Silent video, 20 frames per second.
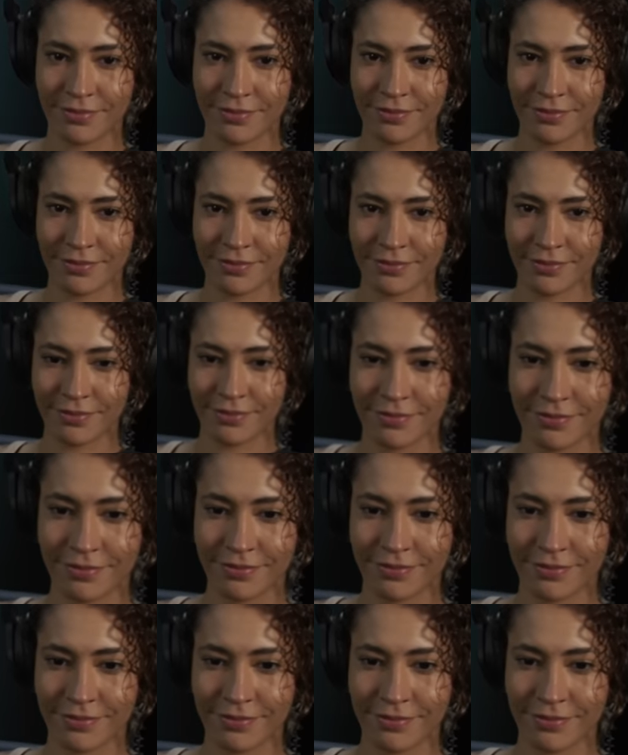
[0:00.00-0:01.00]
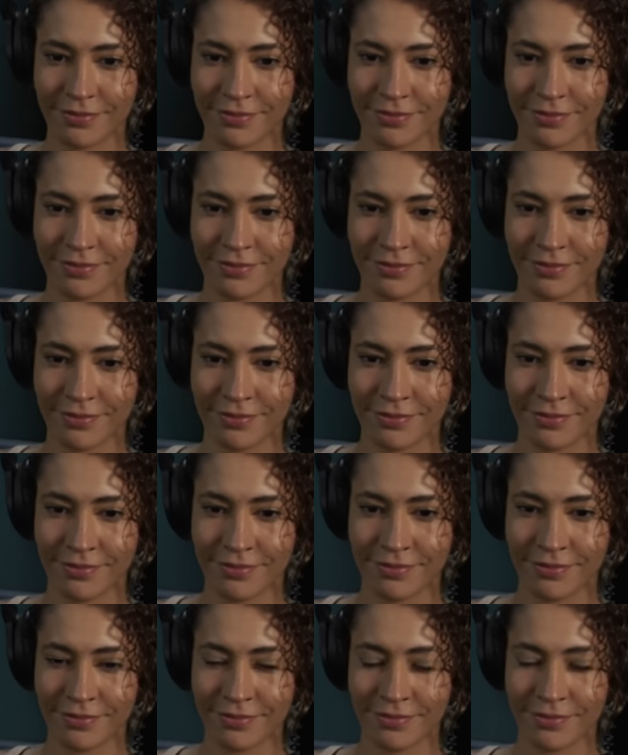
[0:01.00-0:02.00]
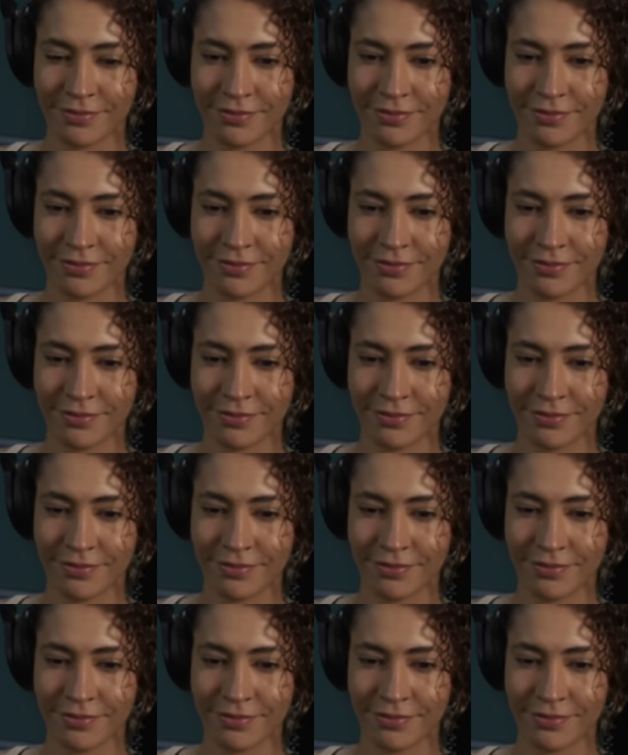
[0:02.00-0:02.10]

The person shown says nothing.